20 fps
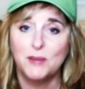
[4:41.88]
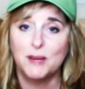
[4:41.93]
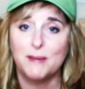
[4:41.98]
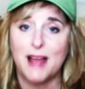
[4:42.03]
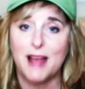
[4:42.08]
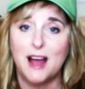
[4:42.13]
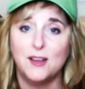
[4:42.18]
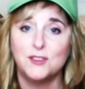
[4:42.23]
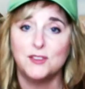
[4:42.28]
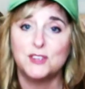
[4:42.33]

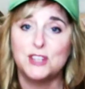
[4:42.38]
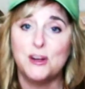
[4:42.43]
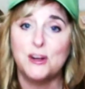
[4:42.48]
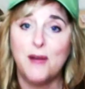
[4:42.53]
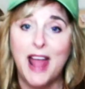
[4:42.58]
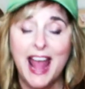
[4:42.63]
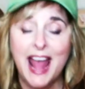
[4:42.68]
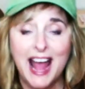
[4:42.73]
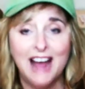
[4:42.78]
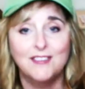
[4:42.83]
about, you know,
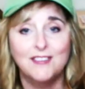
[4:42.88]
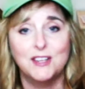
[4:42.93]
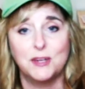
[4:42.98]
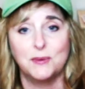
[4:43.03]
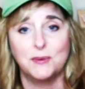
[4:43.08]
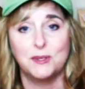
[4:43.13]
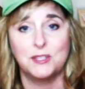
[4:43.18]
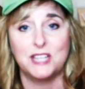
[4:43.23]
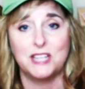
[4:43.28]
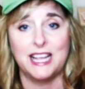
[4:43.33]
having a
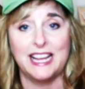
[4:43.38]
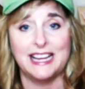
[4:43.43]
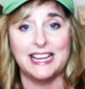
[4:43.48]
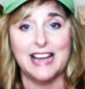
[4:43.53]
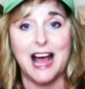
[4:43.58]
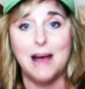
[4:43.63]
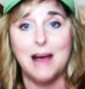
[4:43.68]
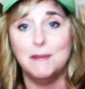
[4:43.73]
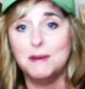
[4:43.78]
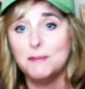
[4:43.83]
routine.
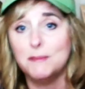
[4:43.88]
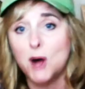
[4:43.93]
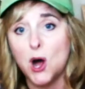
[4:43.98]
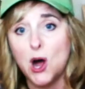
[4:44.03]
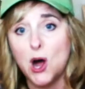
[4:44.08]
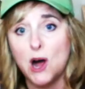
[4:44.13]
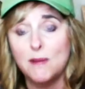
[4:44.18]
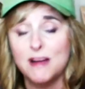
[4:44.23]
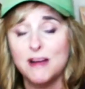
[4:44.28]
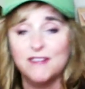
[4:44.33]
I'm a
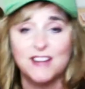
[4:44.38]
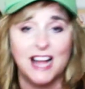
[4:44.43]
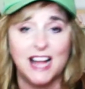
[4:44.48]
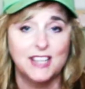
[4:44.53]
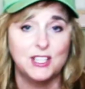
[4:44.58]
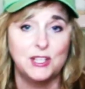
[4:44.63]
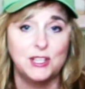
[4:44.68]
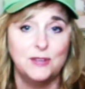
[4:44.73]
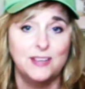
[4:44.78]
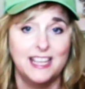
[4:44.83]
mom, I've got
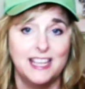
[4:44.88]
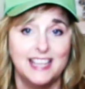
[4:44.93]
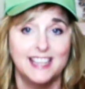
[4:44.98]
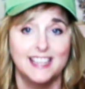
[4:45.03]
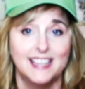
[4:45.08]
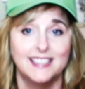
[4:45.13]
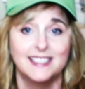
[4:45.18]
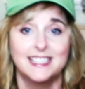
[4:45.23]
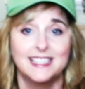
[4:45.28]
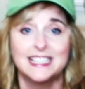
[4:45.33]
two
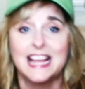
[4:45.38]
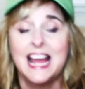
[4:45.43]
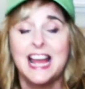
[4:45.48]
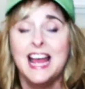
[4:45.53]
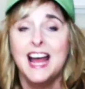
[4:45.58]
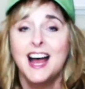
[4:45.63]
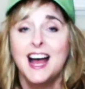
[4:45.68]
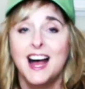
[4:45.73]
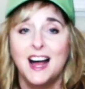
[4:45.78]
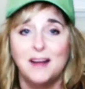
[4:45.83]
kids,
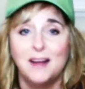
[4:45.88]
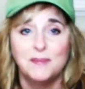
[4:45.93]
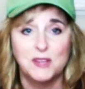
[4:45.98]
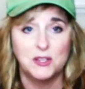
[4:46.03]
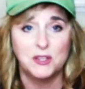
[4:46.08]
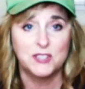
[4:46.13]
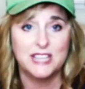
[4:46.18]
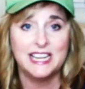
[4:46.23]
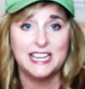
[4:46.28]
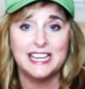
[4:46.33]
um, they're
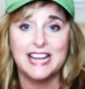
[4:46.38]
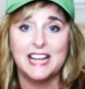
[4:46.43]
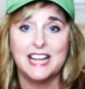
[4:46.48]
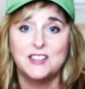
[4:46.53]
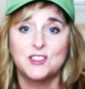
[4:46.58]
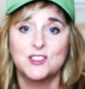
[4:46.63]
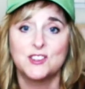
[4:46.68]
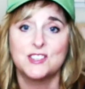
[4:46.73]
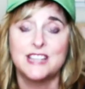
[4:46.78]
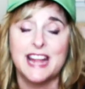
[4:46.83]

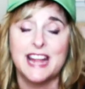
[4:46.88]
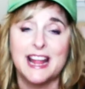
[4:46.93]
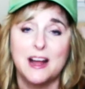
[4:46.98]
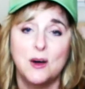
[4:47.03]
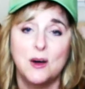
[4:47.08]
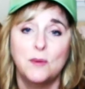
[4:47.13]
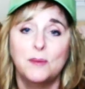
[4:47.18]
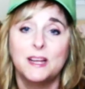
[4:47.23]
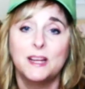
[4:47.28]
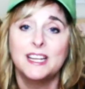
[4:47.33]
teenagers
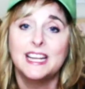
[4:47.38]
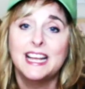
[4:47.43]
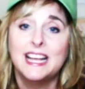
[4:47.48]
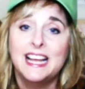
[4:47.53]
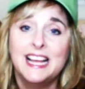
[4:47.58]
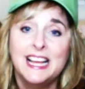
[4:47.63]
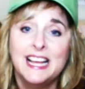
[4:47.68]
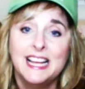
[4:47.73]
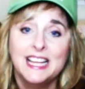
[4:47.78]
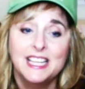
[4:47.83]
now, but
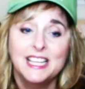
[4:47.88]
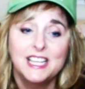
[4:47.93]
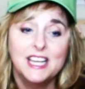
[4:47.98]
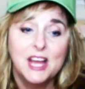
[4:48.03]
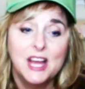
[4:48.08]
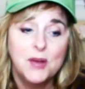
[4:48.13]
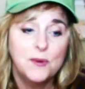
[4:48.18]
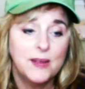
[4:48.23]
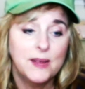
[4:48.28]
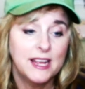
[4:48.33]
you
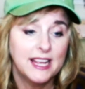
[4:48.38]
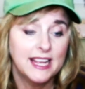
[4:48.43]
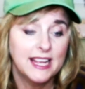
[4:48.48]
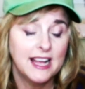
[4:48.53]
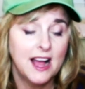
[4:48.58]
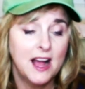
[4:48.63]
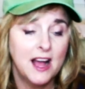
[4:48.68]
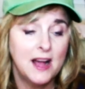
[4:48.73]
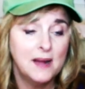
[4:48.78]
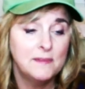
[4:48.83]
know,
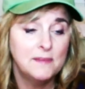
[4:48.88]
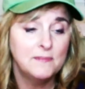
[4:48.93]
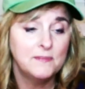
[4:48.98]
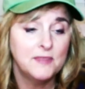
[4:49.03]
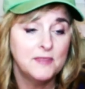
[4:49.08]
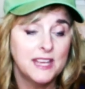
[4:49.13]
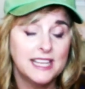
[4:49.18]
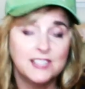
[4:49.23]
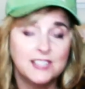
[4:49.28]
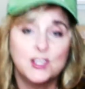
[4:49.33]
um,
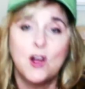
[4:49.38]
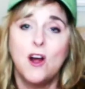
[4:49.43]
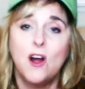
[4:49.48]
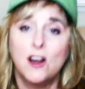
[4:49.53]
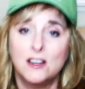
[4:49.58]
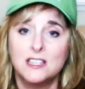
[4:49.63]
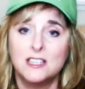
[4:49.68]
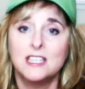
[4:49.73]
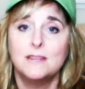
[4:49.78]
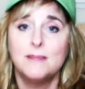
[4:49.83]
it's
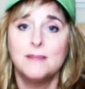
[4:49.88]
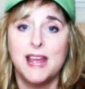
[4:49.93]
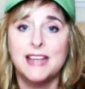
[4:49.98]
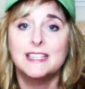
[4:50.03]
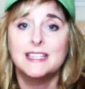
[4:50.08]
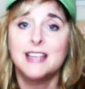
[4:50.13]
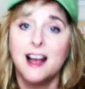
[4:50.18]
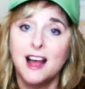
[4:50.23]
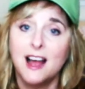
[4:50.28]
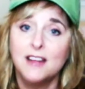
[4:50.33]
hard to make
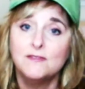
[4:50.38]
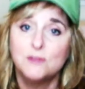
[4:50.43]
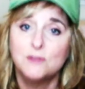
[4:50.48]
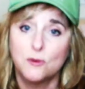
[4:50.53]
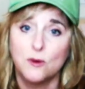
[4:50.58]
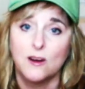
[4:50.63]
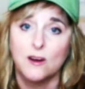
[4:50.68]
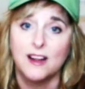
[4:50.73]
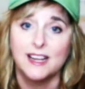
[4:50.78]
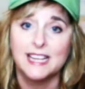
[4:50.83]
time
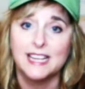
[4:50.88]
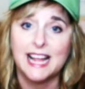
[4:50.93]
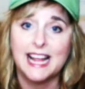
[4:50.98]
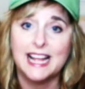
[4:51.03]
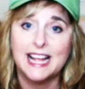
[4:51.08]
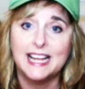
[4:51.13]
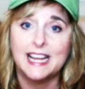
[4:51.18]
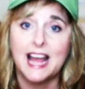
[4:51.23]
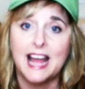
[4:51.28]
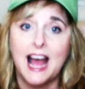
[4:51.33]
for it.
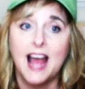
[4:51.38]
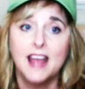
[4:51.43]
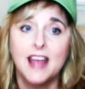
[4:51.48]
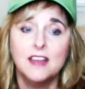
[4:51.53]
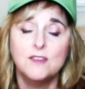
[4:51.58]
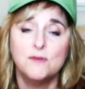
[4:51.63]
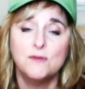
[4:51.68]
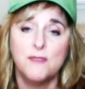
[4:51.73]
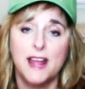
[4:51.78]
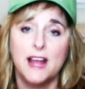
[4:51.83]
And I
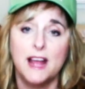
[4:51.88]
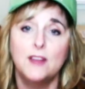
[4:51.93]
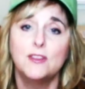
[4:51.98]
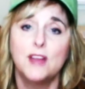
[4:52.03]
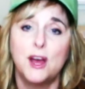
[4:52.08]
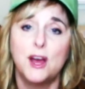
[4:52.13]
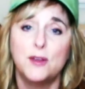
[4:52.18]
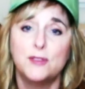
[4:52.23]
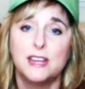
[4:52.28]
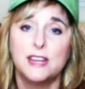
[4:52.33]
have found,
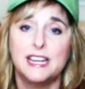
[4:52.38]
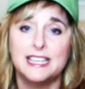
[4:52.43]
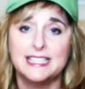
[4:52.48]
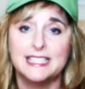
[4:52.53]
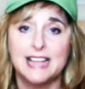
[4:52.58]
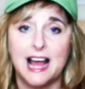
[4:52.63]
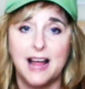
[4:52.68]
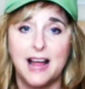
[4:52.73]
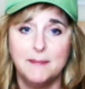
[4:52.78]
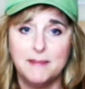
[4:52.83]
though, that as
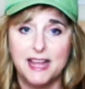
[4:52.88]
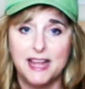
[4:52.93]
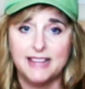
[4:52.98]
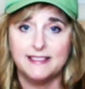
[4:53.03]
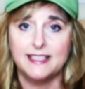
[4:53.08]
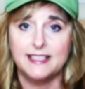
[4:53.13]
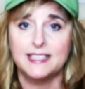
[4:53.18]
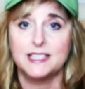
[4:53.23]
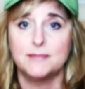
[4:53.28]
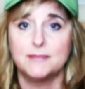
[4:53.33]
I made
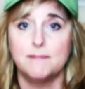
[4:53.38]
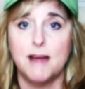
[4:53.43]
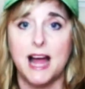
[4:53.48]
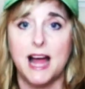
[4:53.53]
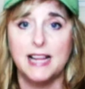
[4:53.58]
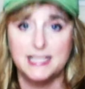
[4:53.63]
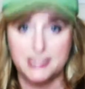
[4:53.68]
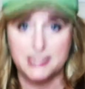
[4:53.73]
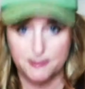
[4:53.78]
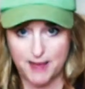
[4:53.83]
this
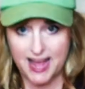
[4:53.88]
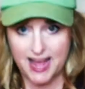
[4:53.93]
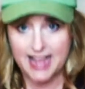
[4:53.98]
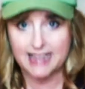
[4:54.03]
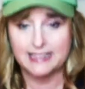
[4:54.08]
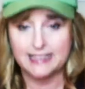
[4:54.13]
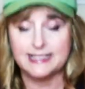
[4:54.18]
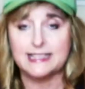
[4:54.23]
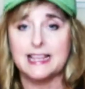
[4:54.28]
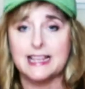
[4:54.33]
my
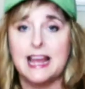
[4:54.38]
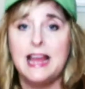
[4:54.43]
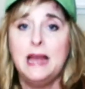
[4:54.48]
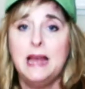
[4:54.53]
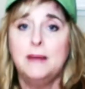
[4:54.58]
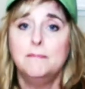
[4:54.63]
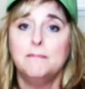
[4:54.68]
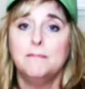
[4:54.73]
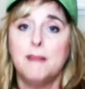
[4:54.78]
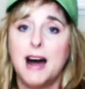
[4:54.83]
space,
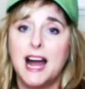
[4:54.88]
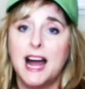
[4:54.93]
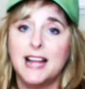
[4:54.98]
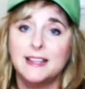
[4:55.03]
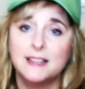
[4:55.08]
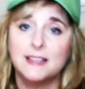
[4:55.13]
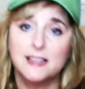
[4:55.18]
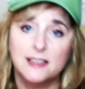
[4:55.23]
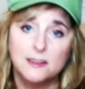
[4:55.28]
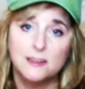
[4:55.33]
my
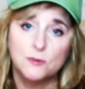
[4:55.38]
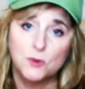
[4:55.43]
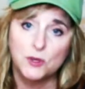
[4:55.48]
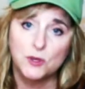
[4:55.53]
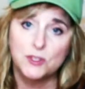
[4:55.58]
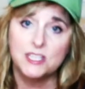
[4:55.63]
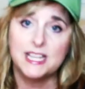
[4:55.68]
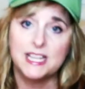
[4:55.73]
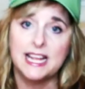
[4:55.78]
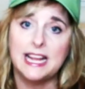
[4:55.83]
little
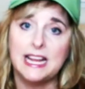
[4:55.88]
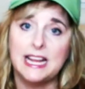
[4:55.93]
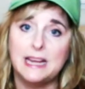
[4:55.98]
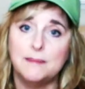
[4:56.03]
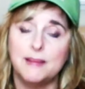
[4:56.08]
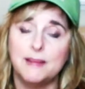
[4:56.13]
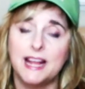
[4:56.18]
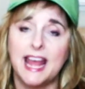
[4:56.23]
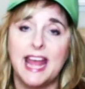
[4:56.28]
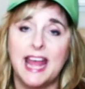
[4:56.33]
routine
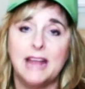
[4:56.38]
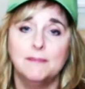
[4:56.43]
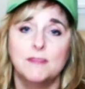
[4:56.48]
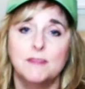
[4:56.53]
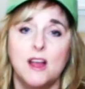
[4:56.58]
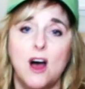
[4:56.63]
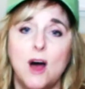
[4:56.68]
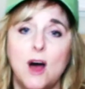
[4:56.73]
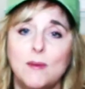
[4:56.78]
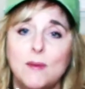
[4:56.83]
became
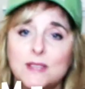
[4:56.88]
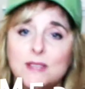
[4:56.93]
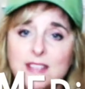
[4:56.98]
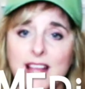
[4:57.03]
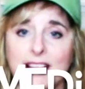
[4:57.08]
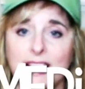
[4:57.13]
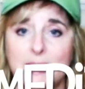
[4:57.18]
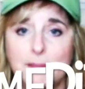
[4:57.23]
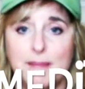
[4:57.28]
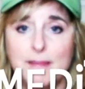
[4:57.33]
almost
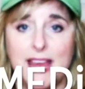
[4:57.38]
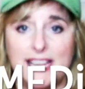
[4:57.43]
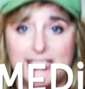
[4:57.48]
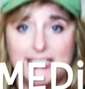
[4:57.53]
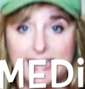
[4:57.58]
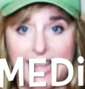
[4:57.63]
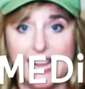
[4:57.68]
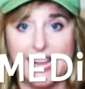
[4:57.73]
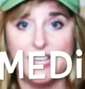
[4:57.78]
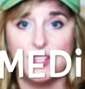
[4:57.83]
like a
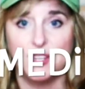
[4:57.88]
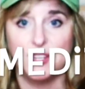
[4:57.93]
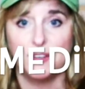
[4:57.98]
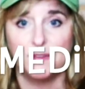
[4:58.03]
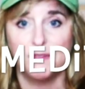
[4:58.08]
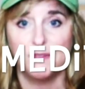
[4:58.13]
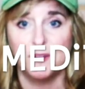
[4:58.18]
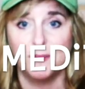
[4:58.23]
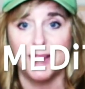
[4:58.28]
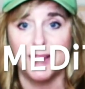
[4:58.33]
meditation
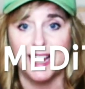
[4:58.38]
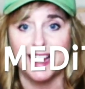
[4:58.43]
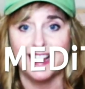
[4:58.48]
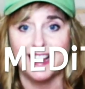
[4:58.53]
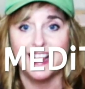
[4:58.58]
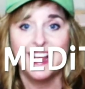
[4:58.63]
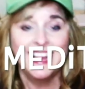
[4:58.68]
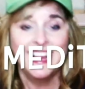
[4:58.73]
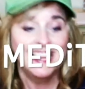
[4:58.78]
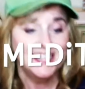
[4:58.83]
for me.
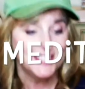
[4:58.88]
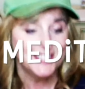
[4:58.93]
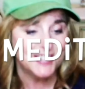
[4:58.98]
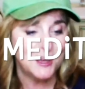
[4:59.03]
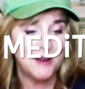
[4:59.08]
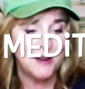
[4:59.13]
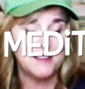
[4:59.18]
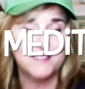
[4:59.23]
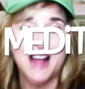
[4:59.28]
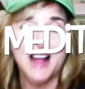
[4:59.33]
So
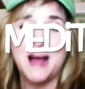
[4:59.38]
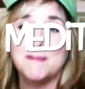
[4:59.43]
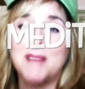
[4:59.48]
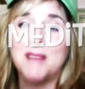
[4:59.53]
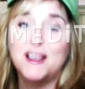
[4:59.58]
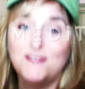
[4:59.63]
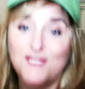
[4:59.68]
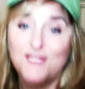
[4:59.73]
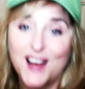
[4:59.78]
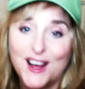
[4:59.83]
I've got my
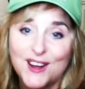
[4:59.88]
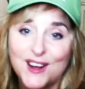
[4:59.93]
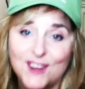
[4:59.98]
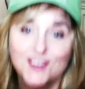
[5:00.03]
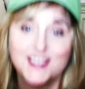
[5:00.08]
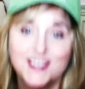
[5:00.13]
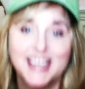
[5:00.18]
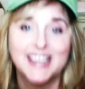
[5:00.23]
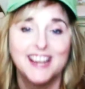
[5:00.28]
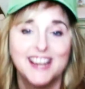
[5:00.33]
phone
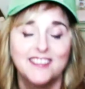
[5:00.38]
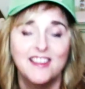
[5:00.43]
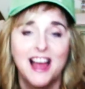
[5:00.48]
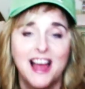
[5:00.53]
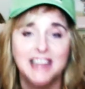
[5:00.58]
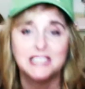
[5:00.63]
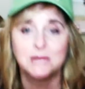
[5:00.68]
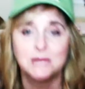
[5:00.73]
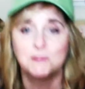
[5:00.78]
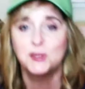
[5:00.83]
and I like
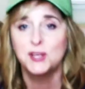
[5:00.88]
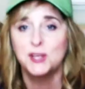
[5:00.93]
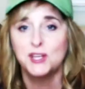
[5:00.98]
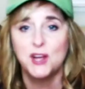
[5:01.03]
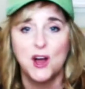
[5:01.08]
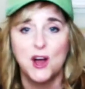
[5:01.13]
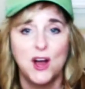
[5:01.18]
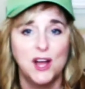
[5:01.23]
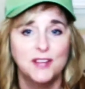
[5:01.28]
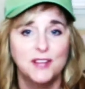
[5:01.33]
to put
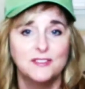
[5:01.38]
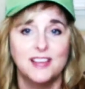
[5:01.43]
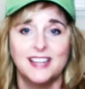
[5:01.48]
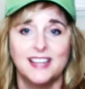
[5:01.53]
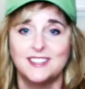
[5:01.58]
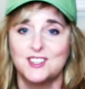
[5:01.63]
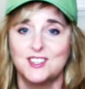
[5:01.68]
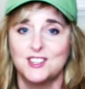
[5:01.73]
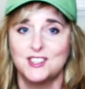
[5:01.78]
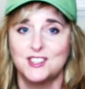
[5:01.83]
on like
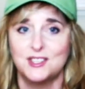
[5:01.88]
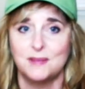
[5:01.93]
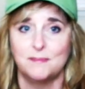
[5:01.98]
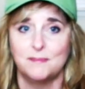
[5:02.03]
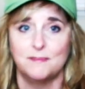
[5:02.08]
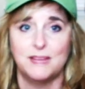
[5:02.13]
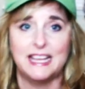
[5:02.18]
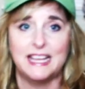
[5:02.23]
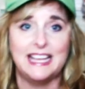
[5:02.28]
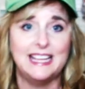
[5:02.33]
just some
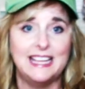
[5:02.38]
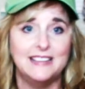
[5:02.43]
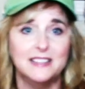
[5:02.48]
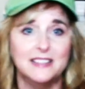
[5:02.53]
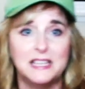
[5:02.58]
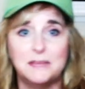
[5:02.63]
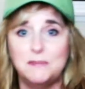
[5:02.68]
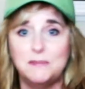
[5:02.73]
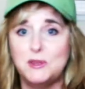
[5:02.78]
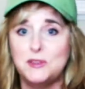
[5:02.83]

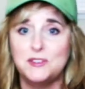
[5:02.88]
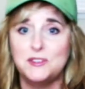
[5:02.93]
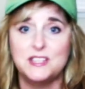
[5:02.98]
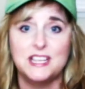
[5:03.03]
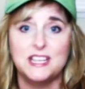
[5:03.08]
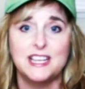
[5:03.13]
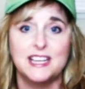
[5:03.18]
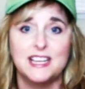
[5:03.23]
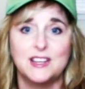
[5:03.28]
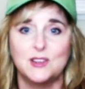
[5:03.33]
healing
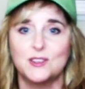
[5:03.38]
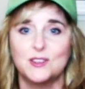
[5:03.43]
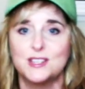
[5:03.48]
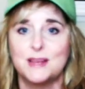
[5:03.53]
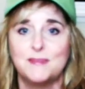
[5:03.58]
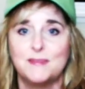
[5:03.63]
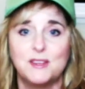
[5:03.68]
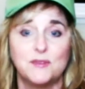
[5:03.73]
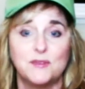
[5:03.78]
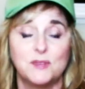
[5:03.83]
music or
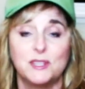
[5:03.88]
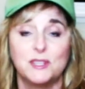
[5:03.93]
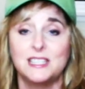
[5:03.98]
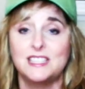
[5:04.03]
something really